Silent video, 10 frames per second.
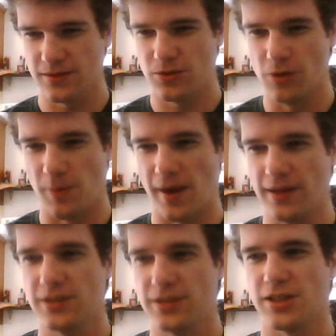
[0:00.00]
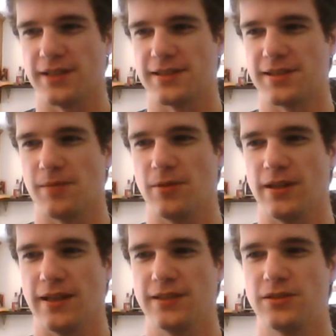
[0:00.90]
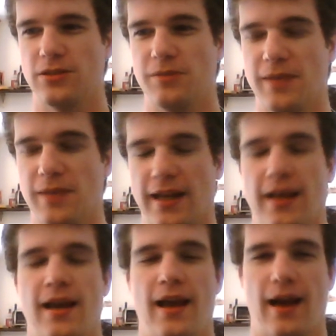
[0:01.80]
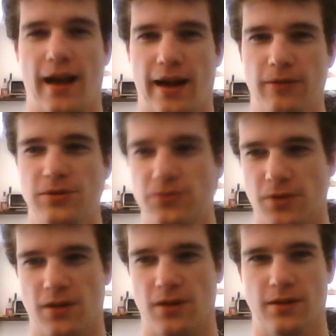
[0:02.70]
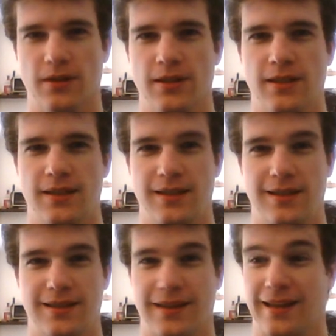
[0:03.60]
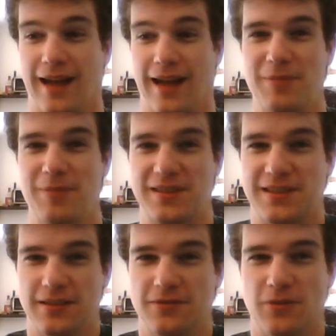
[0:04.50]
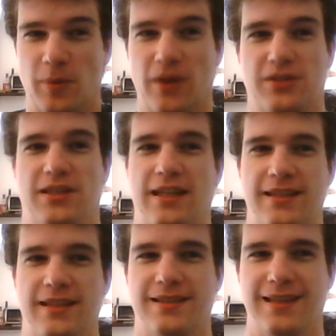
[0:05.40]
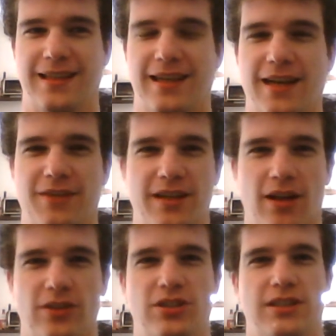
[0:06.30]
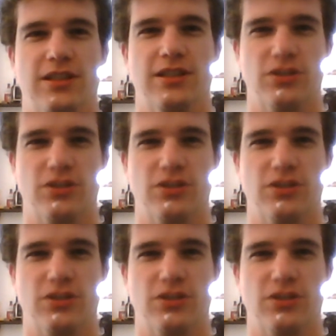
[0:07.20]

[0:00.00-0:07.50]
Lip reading: to apologize to someone is to admit, I was wrong. I'm a sinful person. It's kind of acknowledging the